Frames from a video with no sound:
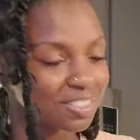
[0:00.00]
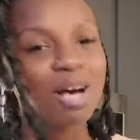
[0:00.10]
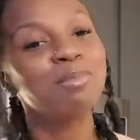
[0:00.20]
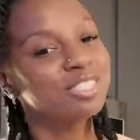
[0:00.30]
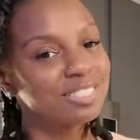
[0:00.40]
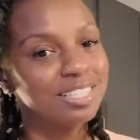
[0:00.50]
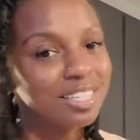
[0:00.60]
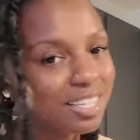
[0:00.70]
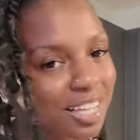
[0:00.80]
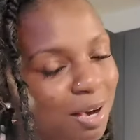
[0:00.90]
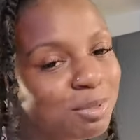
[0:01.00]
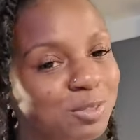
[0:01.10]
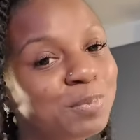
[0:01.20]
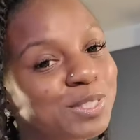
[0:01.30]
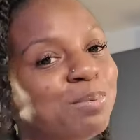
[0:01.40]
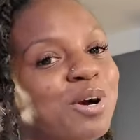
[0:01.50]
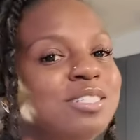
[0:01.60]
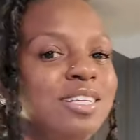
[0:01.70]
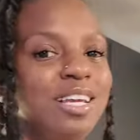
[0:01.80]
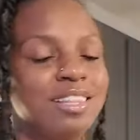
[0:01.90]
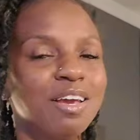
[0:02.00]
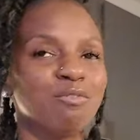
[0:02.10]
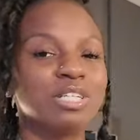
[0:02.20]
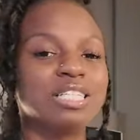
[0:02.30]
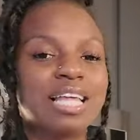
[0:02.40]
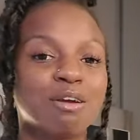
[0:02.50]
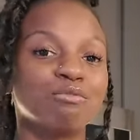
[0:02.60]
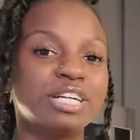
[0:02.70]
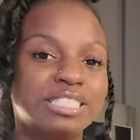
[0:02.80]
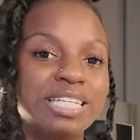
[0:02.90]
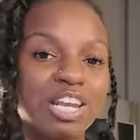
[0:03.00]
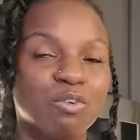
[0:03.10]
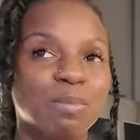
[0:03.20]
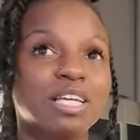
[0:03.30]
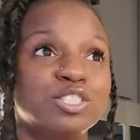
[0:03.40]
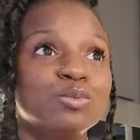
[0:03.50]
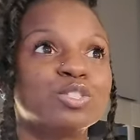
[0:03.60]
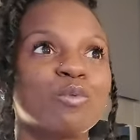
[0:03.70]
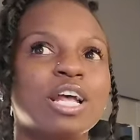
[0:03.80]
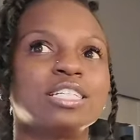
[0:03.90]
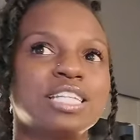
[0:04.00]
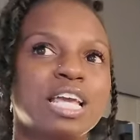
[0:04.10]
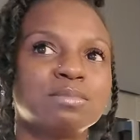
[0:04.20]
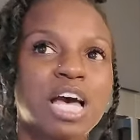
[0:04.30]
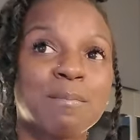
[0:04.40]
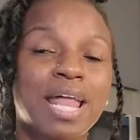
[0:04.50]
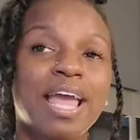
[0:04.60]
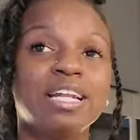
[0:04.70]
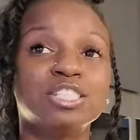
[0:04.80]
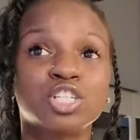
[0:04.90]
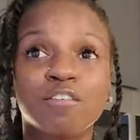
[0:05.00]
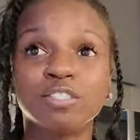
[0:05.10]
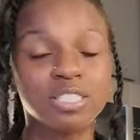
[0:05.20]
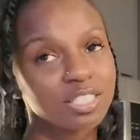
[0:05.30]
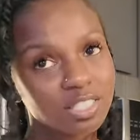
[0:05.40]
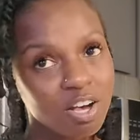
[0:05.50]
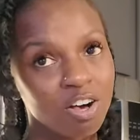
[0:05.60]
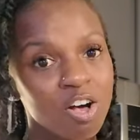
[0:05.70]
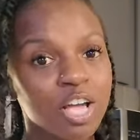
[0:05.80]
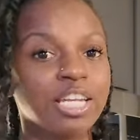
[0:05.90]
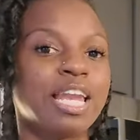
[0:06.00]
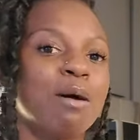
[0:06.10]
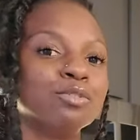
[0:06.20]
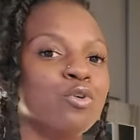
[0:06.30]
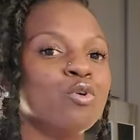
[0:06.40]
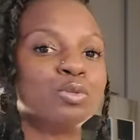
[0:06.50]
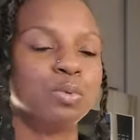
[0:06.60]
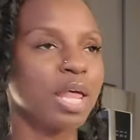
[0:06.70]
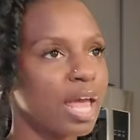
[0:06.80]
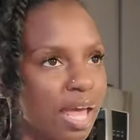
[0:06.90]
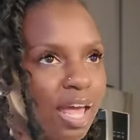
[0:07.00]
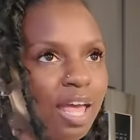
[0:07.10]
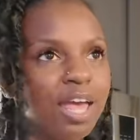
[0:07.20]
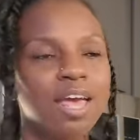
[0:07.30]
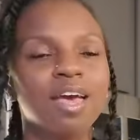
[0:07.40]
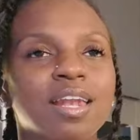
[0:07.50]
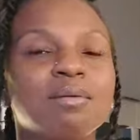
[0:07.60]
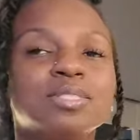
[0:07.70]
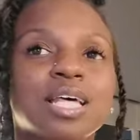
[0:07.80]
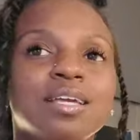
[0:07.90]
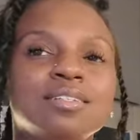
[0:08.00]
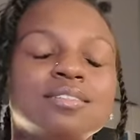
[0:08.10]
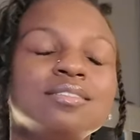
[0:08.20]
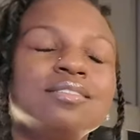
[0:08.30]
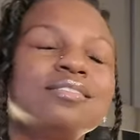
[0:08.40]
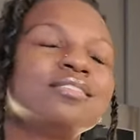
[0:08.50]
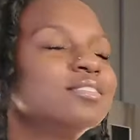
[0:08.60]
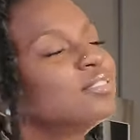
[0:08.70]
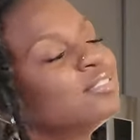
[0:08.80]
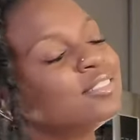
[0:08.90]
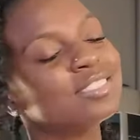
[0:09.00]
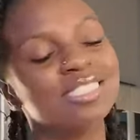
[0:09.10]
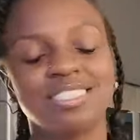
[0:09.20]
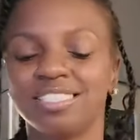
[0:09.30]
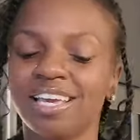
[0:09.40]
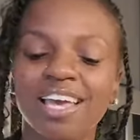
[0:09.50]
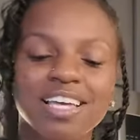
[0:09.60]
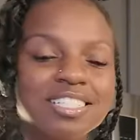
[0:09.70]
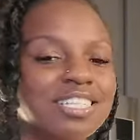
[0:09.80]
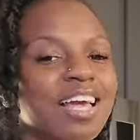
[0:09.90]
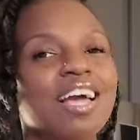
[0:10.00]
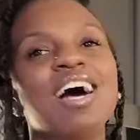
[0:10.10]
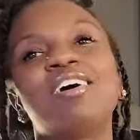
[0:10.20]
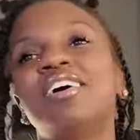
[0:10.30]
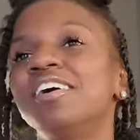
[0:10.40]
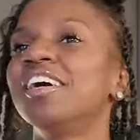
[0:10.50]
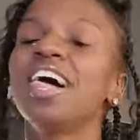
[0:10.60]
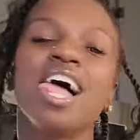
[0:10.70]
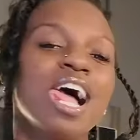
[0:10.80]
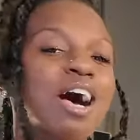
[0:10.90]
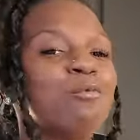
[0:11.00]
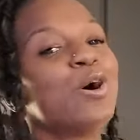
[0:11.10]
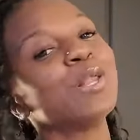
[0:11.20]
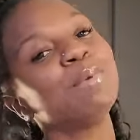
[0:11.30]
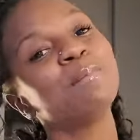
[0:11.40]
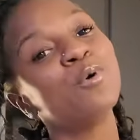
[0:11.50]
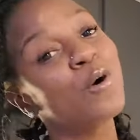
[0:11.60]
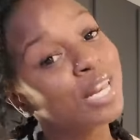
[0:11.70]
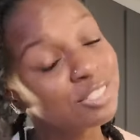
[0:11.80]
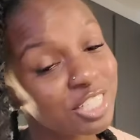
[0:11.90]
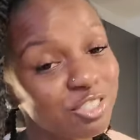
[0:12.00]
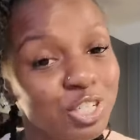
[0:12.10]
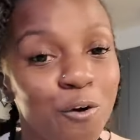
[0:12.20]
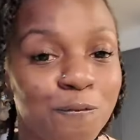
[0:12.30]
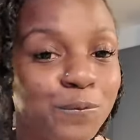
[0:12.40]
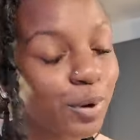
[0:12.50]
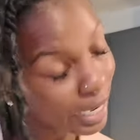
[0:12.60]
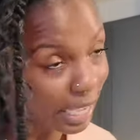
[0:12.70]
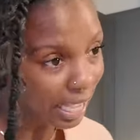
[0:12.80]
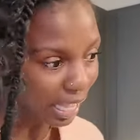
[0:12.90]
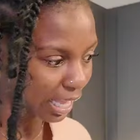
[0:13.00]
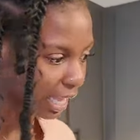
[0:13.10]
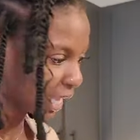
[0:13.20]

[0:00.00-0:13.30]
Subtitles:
I'ma just sing it. I'ma just put the parts in that really like resonated with me, because it was around the same time that I had discovered this song, and then I was going through that. I was like, yes, I want to be more than just your friend.